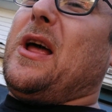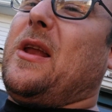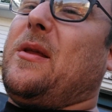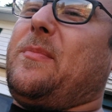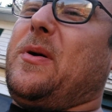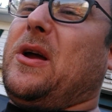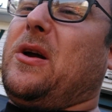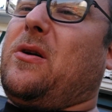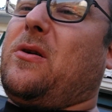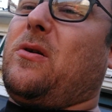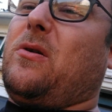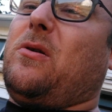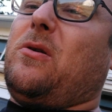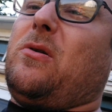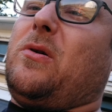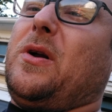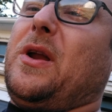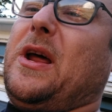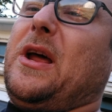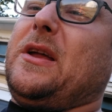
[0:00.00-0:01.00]
had a bigger
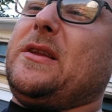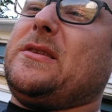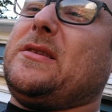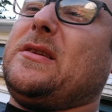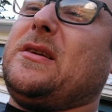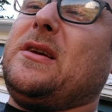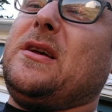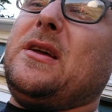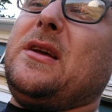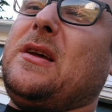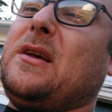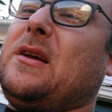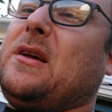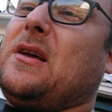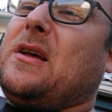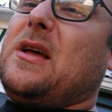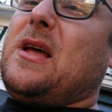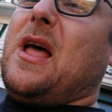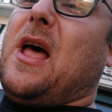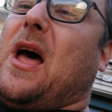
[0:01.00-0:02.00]
hole in it.
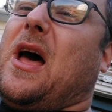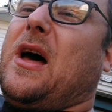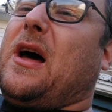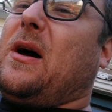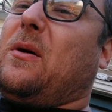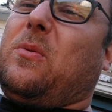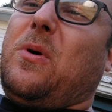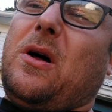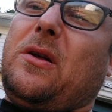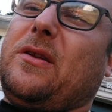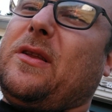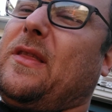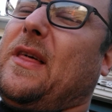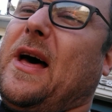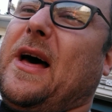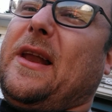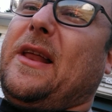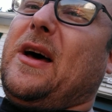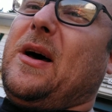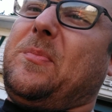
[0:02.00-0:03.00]
Welded
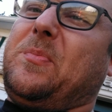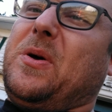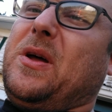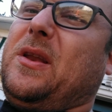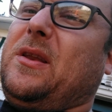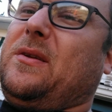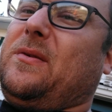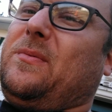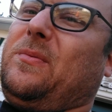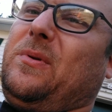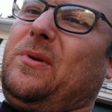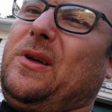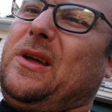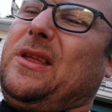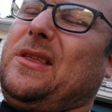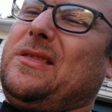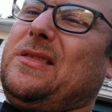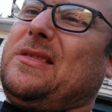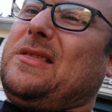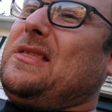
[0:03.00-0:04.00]
that up, and
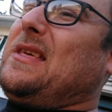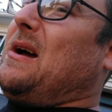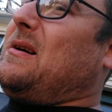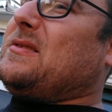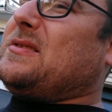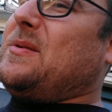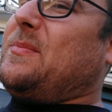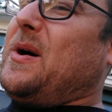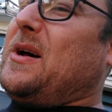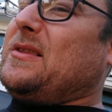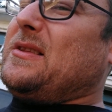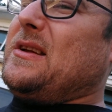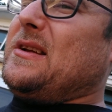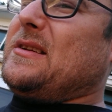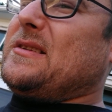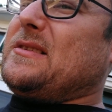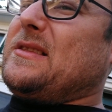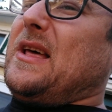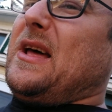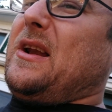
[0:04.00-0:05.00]
that was about the
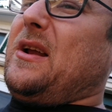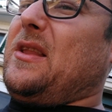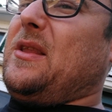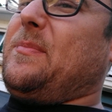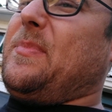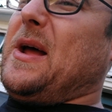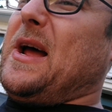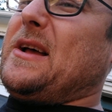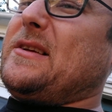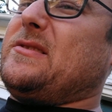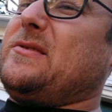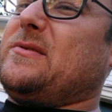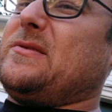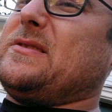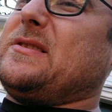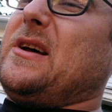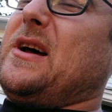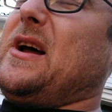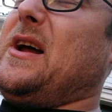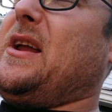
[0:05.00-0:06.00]
extent on the passenger
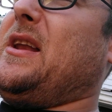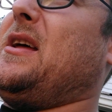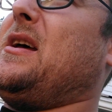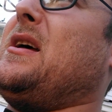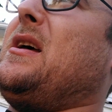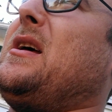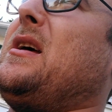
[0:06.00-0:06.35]
side.